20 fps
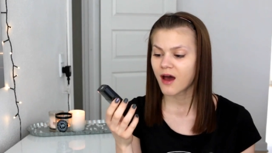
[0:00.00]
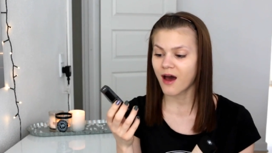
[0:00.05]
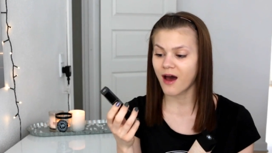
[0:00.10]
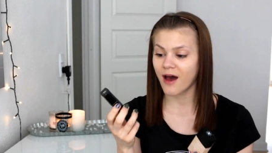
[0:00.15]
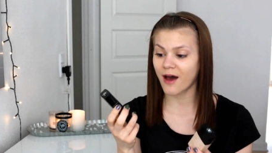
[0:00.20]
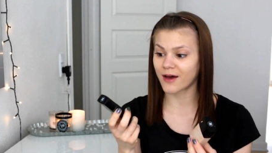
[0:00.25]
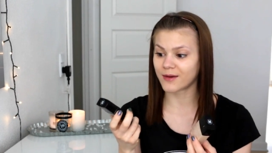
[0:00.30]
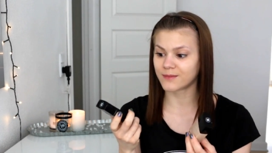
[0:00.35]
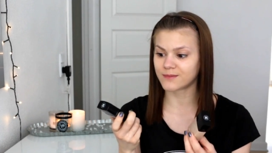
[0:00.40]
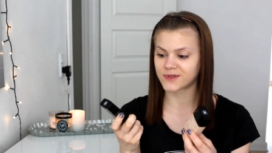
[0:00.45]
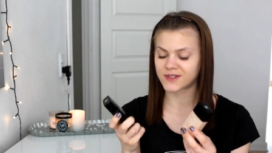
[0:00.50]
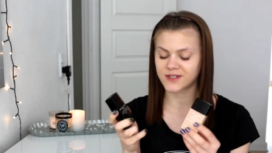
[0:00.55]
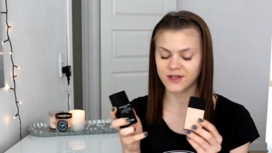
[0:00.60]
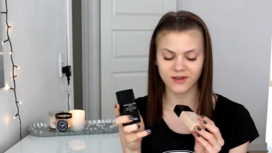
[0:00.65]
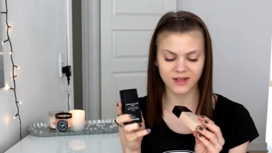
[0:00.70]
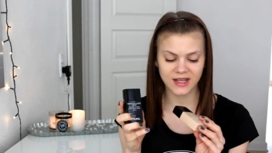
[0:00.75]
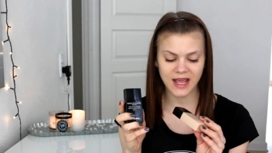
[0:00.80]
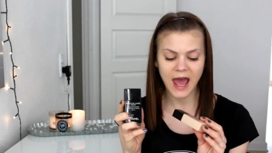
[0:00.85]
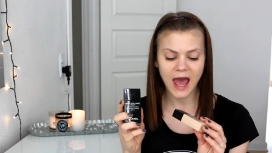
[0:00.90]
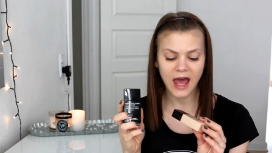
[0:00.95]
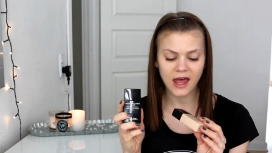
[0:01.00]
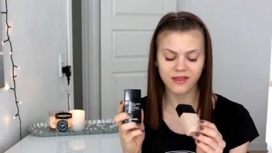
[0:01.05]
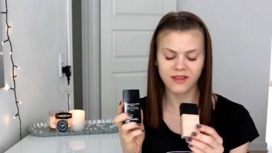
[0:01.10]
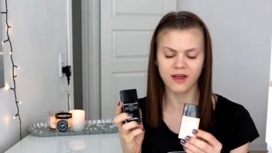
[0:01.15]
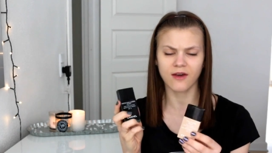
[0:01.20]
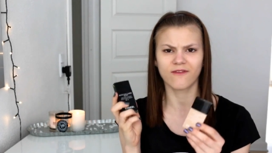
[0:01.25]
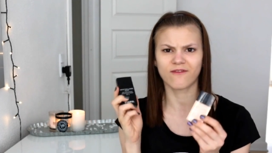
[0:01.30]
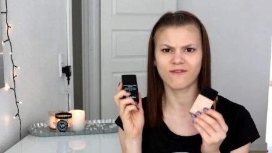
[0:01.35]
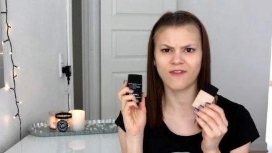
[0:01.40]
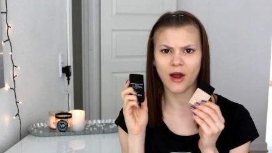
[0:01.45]
Um, so yeah,
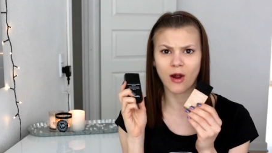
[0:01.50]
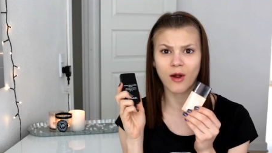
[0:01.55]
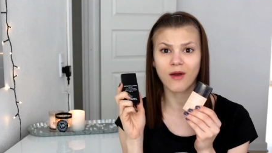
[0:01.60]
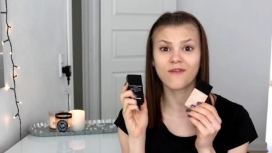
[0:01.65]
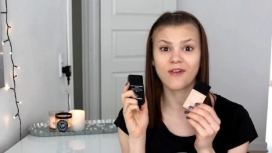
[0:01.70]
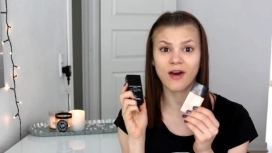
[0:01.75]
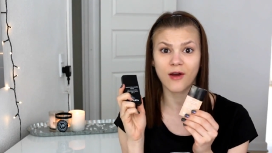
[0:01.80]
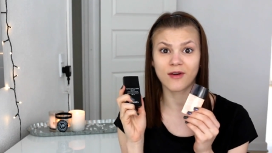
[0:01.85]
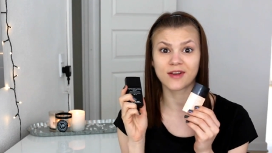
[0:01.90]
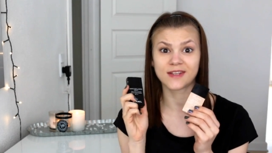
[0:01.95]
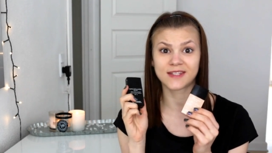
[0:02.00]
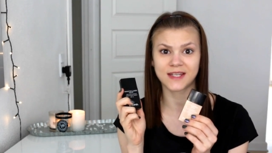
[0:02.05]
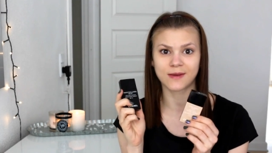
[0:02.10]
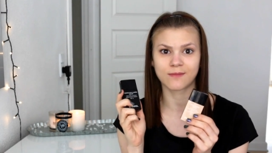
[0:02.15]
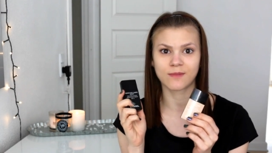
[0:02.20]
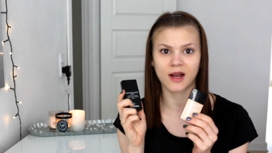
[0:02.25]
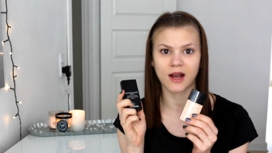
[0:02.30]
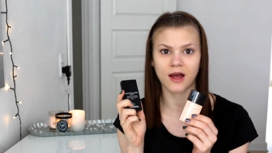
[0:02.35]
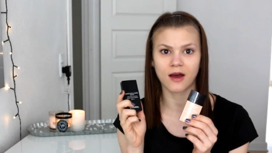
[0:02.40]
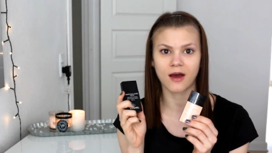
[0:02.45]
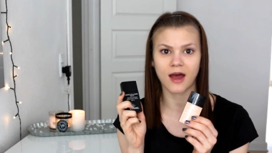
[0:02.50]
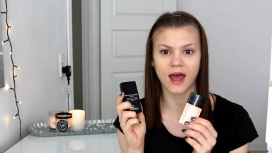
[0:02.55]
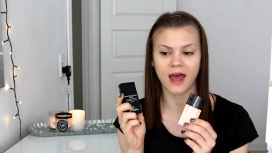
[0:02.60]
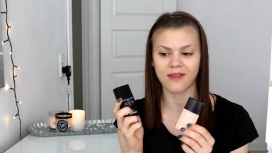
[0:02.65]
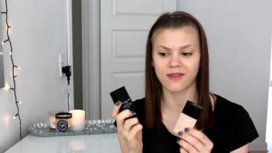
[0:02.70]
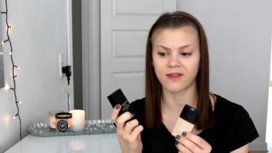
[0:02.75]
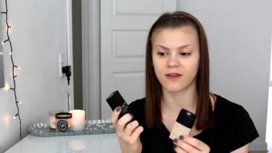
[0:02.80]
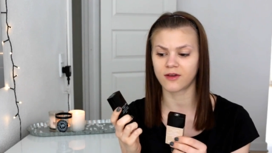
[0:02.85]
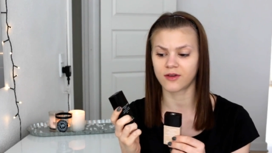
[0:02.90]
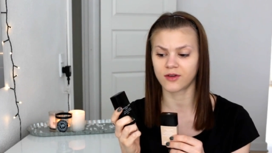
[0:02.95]
they're very, very similar
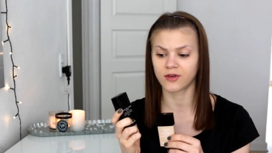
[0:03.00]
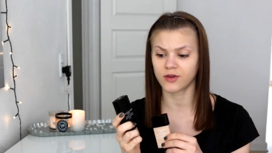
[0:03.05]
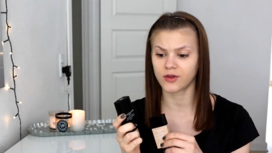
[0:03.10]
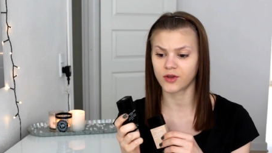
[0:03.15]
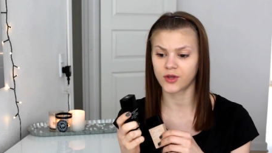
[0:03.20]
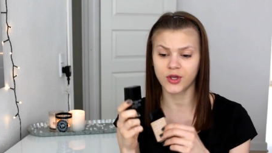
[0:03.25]
and the